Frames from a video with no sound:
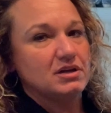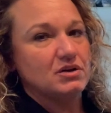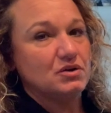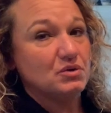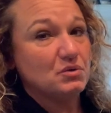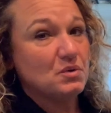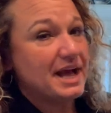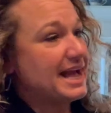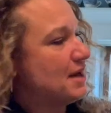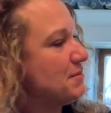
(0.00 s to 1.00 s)
Who
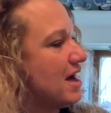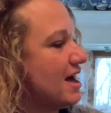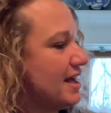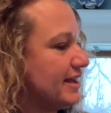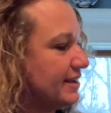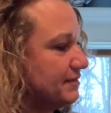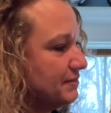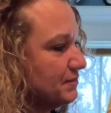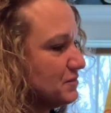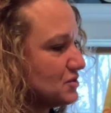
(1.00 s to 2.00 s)
am I?
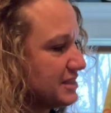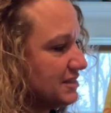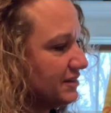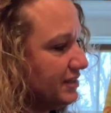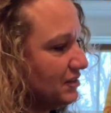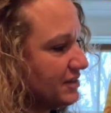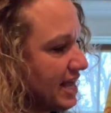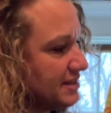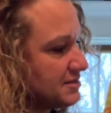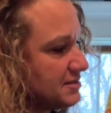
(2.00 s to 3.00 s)
So that's a little
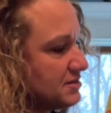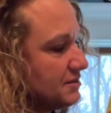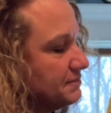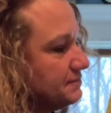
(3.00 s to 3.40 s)
nest.